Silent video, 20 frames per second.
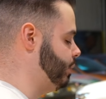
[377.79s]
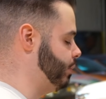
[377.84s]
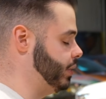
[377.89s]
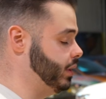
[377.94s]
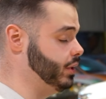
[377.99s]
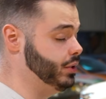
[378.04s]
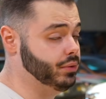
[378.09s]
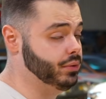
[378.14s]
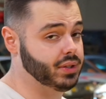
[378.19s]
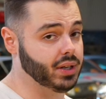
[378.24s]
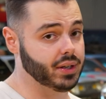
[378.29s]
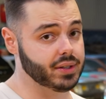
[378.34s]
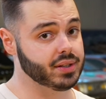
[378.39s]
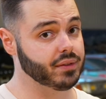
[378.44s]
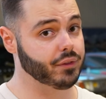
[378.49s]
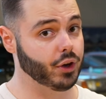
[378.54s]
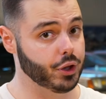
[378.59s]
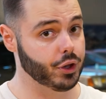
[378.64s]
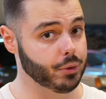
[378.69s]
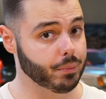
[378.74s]
We're going to do tons
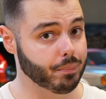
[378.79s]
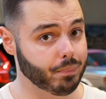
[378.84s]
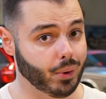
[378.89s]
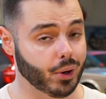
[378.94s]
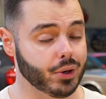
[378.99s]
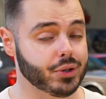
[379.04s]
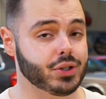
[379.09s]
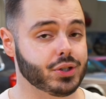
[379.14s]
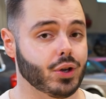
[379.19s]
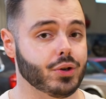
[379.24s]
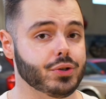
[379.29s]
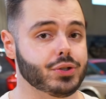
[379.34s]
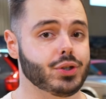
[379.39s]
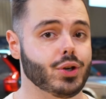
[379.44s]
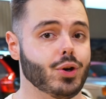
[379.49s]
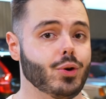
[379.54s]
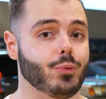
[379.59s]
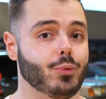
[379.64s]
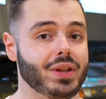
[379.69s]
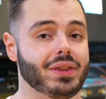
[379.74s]
of other parts
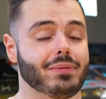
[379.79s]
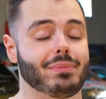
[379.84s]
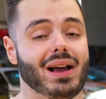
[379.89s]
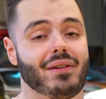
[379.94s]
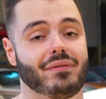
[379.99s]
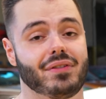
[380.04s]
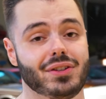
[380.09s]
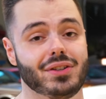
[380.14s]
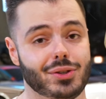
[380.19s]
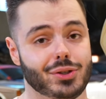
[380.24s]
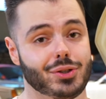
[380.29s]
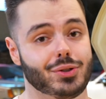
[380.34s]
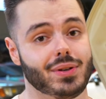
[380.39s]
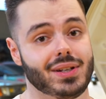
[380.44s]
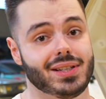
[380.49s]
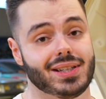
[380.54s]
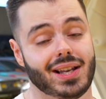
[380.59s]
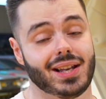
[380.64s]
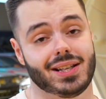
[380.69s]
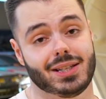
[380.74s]
also with MAF
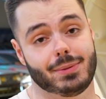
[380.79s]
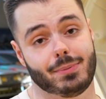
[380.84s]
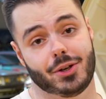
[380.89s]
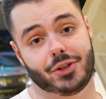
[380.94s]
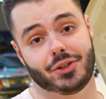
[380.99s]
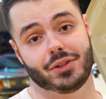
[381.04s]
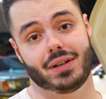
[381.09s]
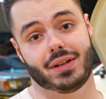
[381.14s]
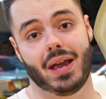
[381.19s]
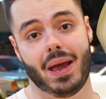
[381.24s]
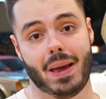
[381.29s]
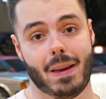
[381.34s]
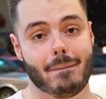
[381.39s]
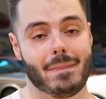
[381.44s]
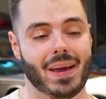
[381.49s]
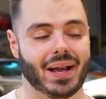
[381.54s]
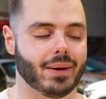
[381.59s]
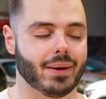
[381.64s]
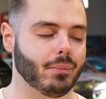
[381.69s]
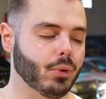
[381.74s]
Industries and especially
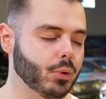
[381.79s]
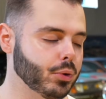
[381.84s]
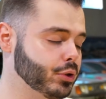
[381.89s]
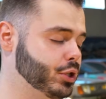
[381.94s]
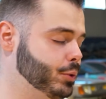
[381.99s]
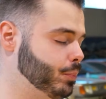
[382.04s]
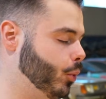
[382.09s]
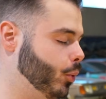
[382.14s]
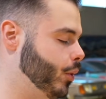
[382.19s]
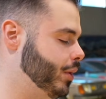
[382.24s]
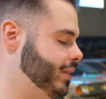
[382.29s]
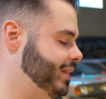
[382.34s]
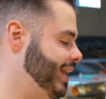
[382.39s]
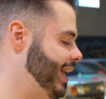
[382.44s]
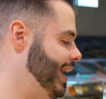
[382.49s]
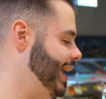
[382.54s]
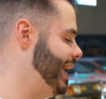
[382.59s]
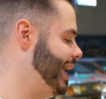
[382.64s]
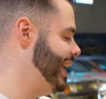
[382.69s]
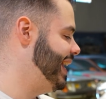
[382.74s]
Mecha Motorsport.
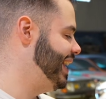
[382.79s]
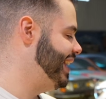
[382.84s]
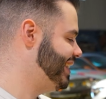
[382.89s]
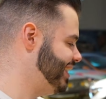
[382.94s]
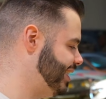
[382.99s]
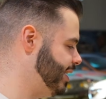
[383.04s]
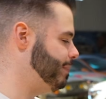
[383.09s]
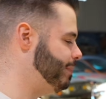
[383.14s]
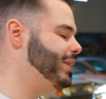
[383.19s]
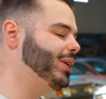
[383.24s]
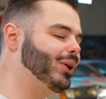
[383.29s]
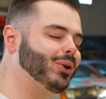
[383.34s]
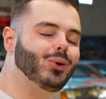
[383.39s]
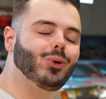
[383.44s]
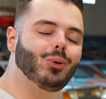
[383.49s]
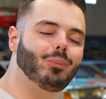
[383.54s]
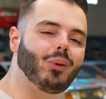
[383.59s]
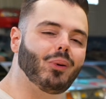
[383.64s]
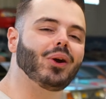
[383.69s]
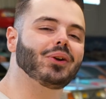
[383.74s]
It's going to be a
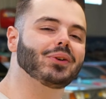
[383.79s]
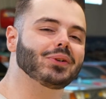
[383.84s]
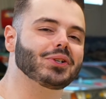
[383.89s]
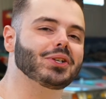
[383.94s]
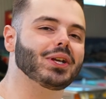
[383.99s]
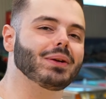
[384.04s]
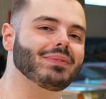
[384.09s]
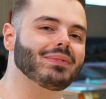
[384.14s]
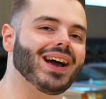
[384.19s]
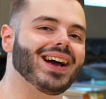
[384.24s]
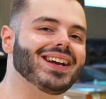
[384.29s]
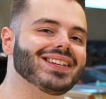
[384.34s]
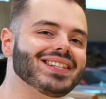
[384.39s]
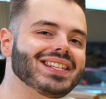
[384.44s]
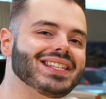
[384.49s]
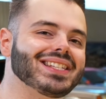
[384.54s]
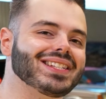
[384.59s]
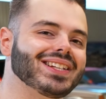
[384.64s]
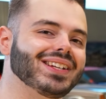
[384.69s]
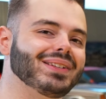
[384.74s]
cool partnership, guys.
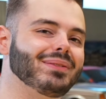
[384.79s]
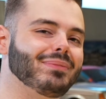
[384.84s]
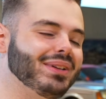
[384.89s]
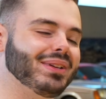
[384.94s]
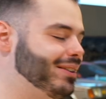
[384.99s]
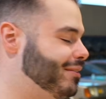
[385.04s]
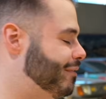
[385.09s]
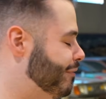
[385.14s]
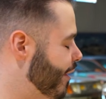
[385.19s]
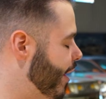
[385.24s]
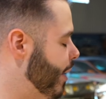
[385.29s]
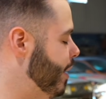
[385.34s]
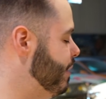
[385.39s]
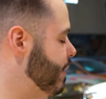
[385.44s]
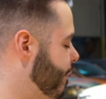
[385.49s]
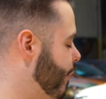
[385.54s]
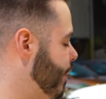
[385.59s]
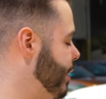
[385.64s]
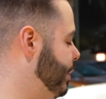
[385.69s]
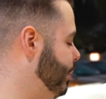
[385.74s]
It's going to be a very,
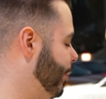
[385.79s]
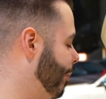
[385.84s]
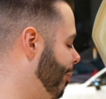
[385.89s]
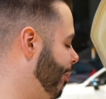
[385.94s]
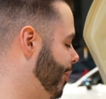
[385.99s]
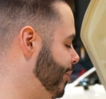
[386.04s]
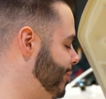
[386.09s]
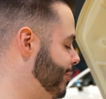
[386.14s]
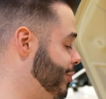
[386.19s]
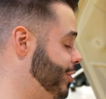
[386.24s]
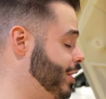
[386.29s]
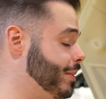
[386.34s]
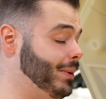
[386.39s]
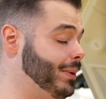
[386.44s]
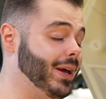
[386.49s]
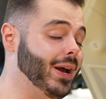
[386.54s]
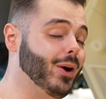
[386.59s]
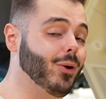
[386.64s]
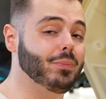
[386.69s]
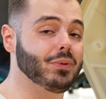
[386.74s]
very cool partnership,
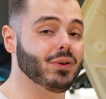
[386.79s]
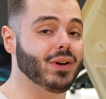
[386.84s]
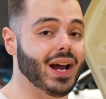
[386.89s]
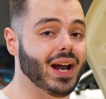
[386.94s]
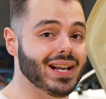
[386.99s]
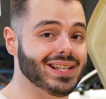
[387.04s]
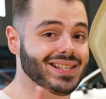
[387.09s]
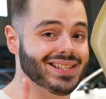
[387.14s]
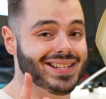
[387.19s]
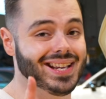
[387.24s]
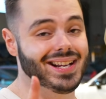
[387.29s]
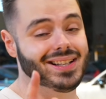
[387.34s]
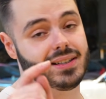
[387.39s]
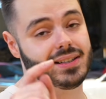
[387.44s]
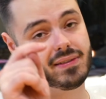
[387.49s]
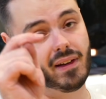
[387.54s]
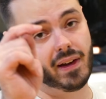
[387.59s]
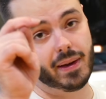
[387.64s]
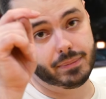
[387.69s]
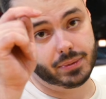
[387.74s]
and I hope you guys take the
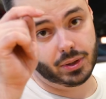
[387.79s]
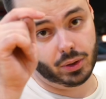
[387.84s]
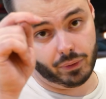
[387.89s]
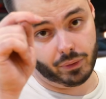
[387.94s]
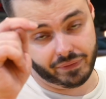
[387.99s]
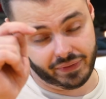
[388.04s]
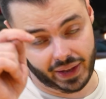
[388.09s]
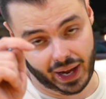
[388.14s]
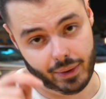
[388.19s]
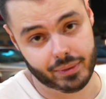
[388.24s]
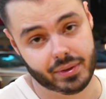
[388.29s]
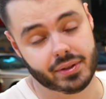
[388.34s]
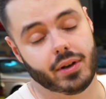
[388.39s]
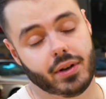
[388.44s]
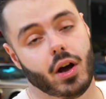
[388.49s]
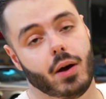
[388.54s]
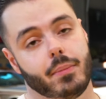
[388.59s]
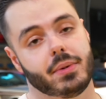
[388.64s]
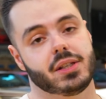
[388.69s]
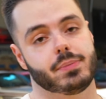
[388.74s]
time to go down in the
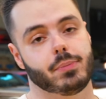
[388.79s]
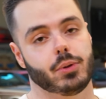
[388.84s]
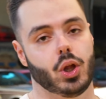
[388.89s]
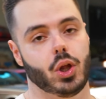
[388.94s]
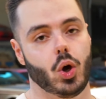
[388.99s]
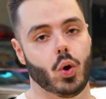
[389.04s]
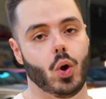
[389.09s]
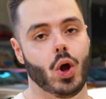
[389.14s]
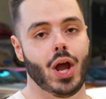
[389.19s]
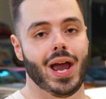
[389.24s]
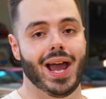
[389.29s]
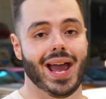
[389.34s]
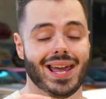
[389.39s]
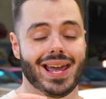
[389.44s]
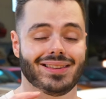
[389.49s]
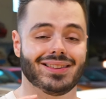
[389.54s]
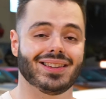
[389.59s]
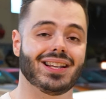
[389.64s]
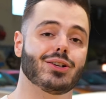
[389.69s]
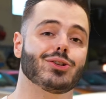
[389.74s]
comments below
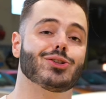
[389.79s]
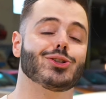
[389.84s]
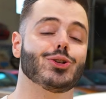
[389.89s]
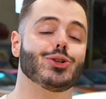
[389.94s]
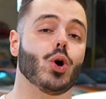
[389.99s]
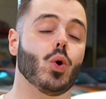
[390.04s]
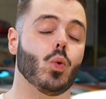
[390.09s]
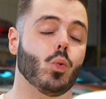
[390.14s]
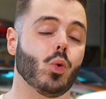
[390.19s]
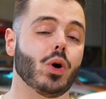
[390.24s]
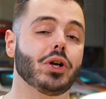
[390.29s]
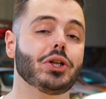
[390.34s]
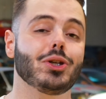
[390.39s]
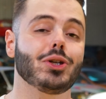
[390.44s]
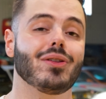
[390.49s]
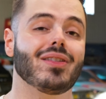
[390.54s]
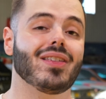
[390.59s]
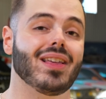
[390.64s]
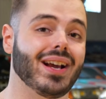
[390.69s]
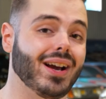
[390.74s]
and let us know what
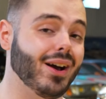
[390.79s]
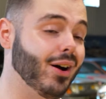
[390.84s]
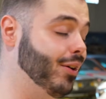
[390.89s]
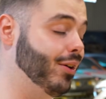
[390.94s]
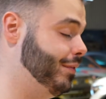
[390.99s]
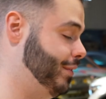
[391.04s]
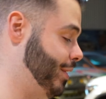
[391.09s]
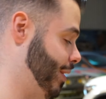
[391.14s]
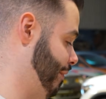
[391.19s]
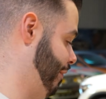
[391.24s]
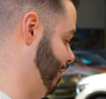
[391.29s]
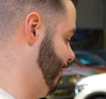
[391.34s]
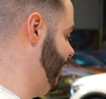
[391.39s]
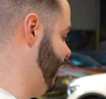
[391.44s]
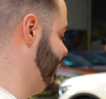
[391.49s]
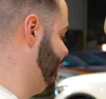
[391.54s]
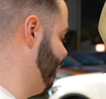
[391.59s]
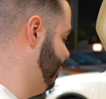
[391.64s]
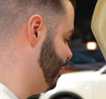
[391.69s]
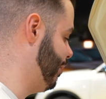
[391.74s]
you think of the
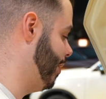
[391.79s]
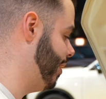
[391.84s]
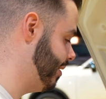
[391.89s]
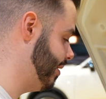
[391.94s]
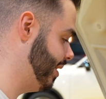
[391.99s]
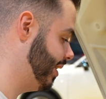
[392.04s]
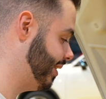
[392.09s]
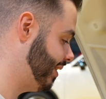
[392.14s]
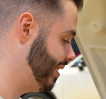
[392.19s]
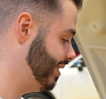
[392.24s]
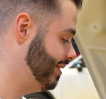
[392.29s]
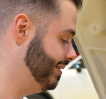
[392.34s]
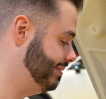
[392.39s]
final product.